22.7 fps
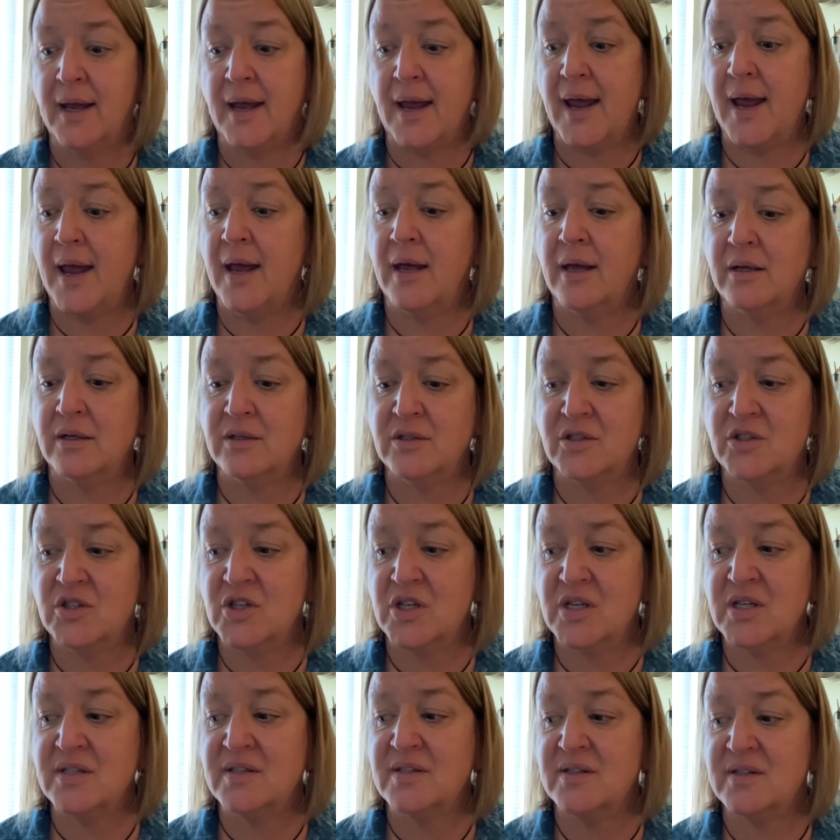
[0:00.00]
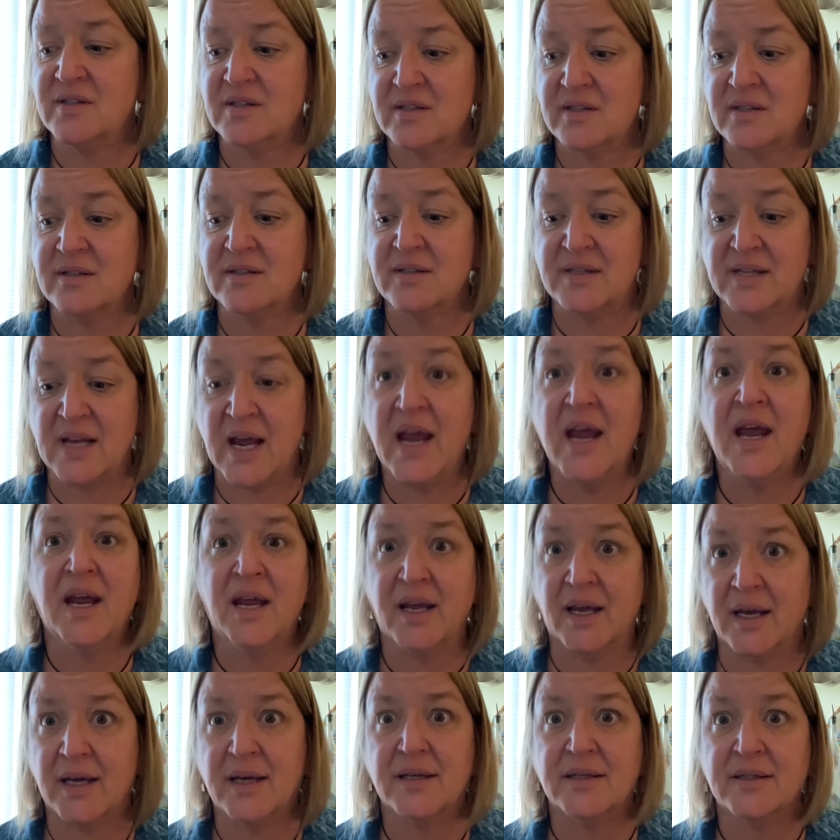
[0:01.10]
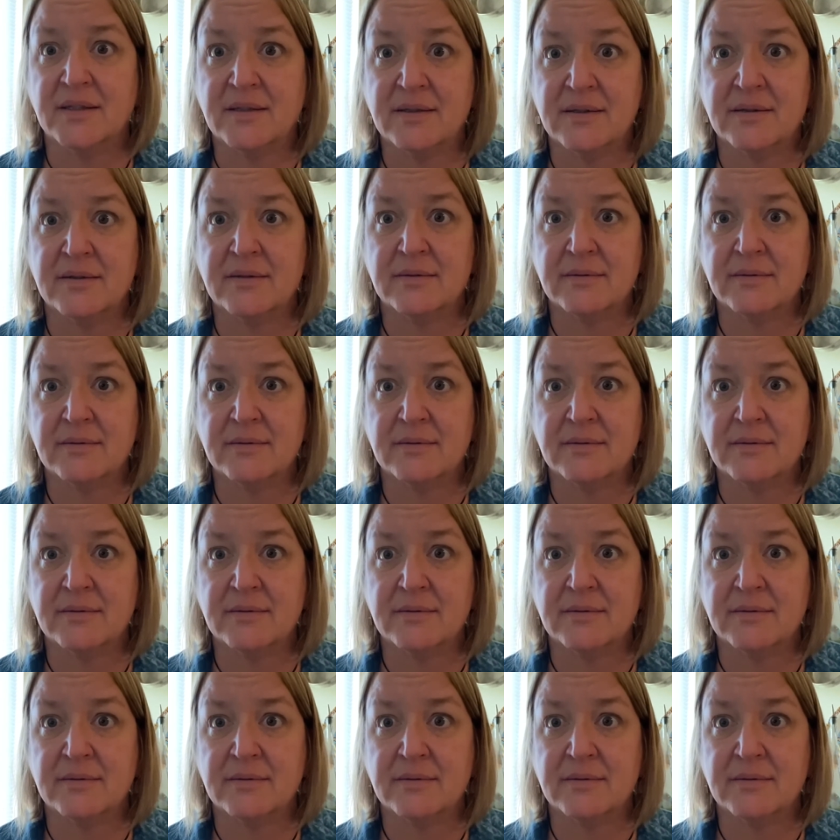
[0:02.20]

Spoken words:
and just saying it.